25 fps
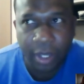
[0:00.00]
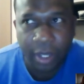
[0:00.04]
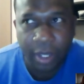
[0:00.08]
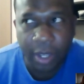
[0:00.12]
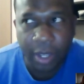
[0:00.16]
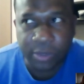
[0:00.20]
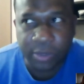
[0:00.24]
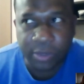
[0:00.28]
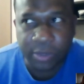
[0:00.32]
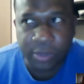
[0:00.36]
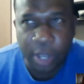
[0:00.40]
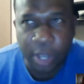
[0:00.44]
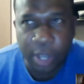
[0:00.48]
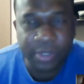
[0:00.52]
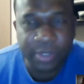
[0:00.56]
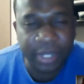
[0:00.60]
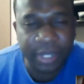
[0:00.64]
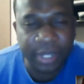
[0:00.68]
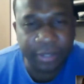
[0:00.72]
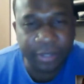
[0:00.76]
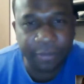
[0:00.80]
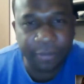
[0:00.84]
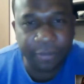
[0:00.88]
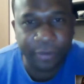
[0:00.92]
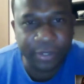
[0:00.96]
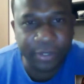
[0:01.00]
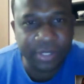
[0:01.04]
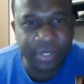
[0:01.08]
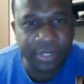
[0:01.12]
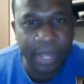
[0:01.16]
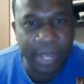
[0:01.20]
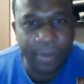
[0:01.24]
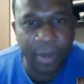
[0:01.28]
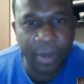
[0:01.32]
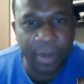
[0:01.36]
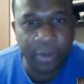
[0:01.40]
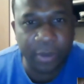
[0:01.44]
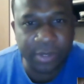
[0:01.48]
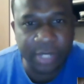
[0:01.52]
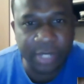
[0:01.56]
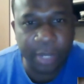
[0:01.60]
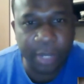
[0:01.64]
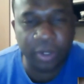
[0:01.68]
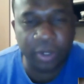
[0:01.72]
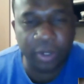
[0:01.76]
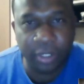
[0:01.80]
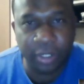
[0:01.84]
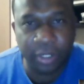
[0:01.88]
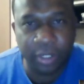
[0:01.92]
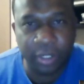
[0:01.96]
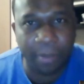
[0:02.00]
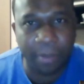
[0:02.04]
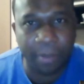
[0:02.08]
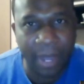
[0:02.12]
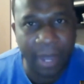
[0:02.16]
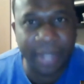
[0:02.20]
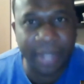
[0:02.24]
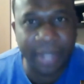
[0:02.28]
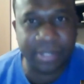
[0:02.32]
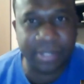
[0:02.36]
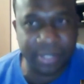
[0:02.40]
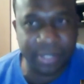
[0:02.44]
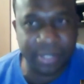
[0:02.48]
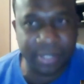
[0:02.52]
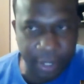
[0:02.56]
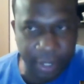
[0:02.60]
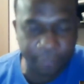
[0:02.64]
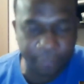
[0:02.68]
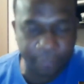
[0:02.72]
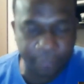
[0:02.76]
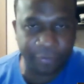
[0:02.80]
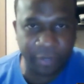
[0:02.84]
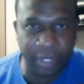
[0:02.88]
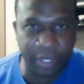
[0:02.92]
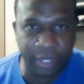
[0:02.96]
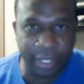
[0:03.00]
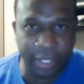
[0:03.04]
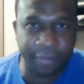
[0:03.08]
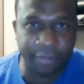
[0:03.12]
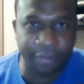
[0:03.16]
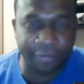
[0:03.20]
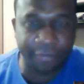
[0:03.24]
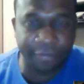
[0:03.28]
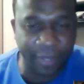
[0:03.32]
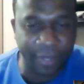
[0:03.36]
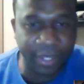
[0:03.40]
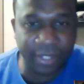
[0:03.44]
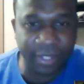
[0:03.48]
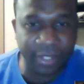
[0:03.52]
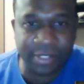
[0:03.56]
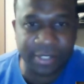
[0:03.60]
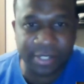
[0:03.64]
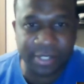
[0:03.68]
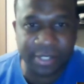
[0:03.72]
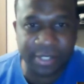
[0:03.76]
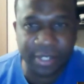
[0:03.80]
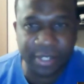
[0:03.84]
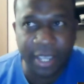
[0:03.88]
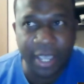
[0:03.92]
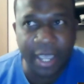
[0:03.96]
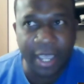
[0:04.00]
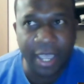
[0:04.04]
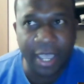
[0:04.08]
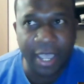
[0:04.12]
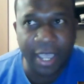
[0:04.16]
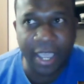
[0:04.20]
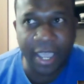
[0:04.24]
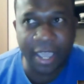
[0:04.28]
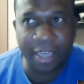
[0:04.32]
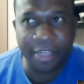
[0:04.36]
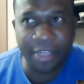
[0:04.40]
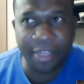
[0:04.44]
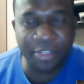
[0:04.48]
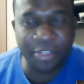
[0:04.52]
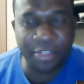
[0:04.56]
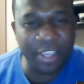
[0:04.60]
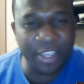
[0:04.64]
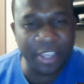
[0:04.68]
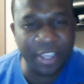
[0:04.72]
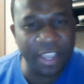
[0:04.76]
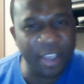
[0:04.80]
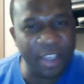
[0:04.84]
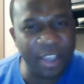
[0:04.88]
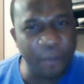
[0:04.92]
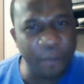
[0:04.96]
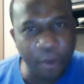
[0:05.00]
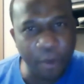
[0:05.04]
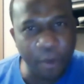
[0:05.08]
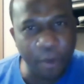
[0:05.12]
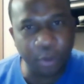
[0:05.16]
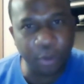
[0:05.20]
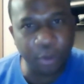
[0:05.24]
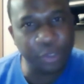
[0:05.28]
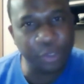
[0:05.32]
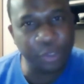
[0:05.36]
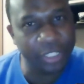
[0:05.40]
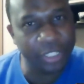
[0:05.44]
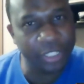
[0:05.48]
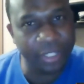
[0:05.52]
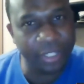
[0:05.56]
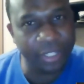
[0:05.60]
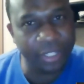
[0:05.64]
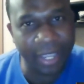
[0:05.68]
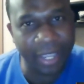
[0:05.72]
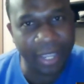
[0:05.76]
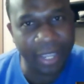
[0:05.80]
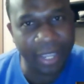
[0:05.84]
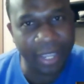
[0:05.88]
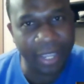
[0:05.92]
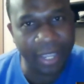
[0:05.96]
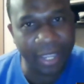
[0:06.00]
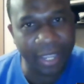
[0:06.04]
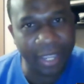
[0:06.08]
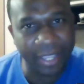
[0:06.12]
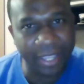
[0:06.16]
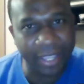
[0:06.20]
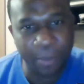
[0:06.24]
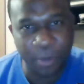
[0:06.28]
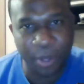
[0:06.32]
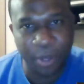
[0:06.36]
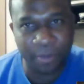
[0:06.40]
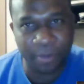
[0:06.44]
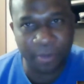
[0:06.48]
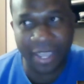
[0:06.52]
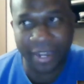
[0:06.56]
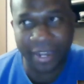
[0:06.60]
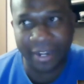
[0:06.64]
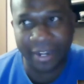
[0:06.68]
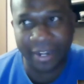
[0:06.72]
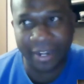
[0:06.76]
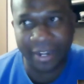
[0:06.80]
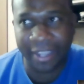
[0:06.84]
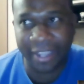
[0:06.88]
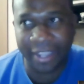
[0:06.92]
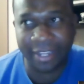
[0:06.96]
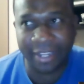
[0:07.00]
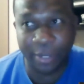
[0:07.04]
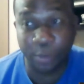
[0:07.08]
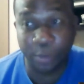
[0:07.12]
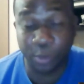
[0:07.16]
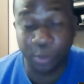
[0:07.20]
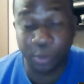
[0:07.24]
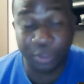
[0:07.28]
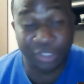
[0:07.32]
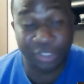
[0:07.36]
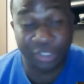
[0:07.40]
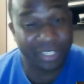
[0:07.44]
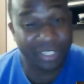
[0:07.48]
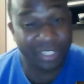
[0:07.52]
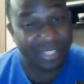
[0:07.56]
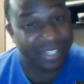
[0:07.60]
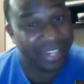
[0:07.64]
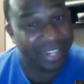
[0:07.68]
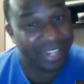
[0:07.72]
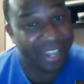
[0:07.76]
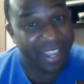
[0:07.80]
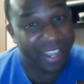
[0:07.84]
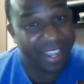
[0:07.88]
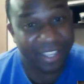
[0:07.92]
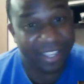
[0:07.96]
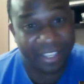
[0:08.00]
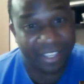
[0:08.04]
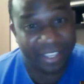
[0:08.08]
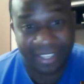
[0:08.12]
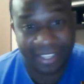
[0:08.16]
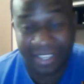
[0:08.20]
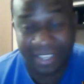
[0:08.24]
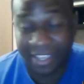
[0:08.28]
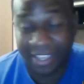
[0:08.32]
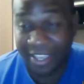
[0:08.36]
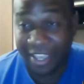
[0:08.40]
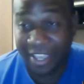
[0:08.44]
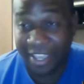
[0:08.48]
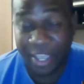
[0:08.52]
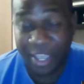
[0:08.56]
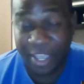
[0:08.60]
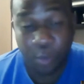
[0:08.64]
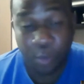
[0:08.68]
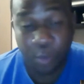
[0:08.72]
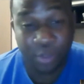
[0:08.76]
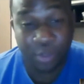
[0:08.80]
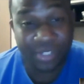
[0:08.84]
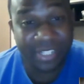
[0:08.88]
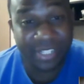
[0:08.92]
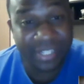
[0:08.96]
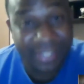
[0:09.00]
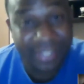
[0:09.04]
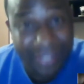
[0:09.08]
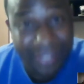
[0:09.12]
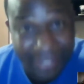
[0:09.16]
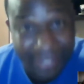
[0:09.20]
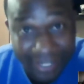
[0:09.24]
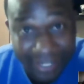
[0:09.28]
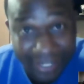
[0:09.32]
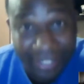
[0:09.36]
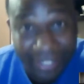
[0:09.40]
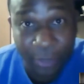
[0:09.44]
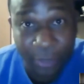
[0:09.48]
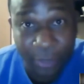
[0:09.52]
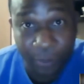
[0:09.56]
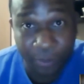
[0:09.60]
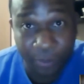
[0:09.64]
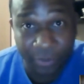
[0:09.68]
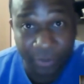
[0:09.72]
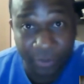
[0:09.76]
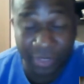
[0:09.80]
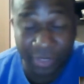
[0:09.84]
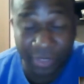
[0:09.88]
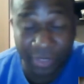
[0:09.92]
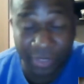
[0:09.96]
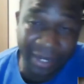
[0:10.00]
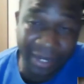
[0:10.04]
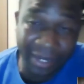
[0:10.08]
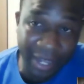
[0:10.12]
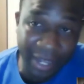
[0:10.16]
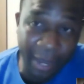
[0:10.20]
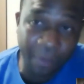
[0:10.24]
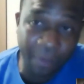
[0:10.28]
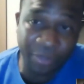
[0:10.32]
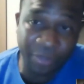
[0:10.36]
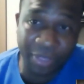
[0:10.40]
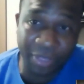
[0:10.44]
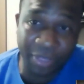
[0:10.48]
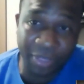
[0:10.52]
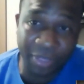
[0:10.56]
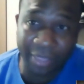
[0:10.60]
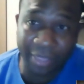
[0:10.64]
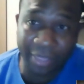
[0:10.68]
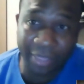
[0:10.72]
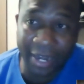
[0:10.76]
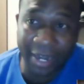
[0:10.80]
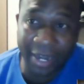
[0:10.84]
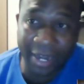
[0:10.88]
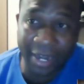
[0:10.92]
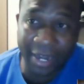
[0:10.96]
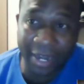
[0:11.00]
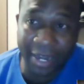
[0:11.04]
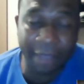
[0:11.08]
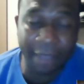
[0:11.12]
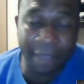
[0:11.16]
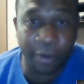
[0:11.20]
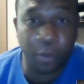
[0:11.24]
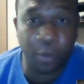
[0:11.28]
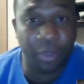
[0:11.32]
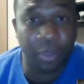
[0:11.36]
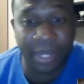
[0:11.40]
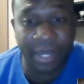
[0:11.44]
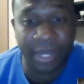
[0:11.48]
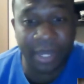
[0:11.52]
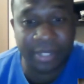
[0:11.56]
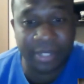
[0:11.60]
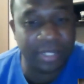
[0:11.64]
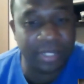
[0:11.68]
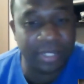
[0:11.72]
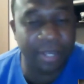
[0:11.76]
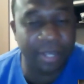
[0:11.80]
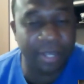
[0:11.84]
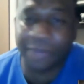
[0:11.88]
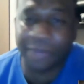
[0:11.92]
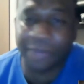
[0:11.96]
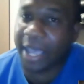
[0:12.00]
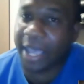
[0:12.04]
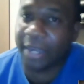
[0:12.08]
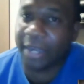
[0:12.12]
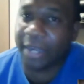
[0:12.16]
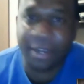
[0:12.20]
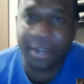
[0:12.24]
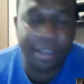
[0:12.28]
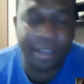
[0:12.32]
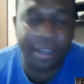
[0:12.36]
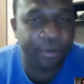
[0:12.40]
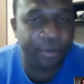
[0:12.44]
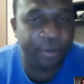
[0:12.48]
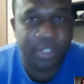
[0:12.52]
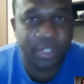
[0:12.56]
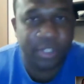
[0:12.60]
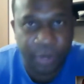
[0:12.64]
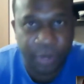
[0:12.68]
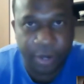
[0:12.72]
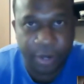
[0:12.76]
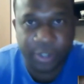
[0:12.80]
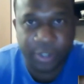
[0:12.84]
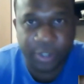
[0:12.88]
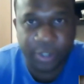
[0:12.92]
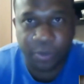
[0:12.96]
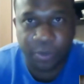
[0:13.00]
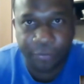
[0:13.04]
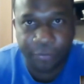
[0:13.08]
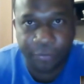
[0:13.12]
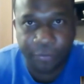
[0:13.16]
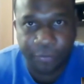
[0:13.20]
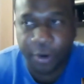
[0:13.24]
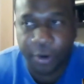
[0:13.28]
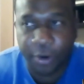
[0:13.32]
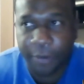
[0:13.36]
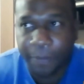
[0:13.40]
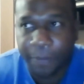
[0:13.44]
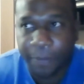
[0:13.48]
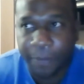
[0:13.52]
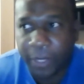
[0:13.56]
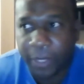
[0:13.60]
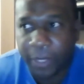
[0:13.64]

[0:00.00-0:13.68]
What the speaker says: it was almost like the first time I was able to look myself in the face. And the emotion that came up that night, it was just like, it was deep. That depth that I felt with myself, I had never experienced before.